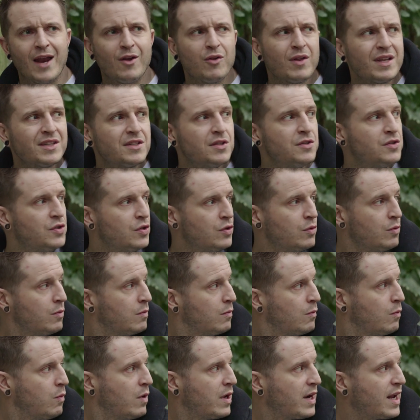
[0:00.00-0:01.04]
I don't like to do
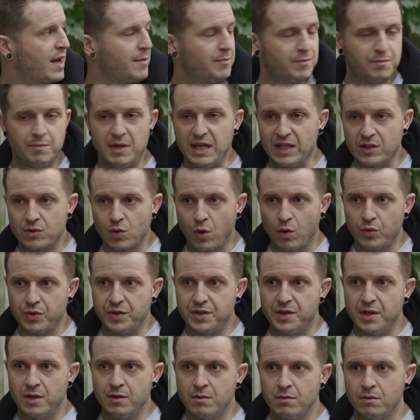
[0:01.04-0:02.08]
what I'm being told
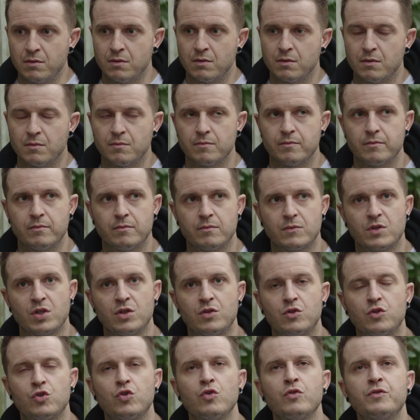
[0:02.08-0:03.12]
to do.
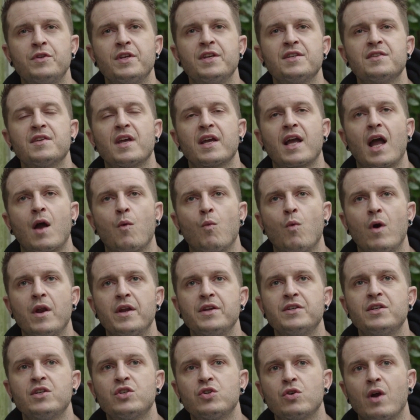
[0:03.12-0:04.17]
The truth is, like, I
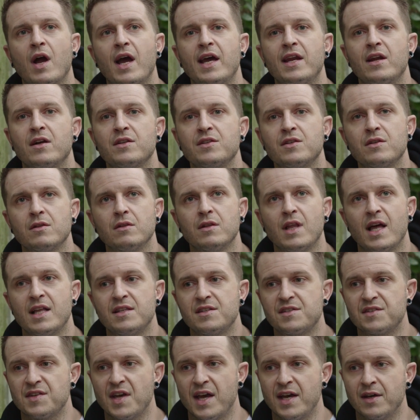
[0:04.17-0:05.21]
wanted to try it on
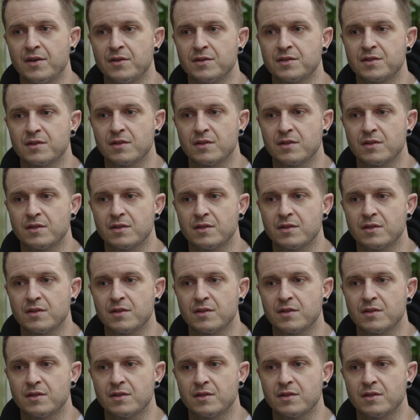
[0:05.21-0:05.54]
Lead Sales.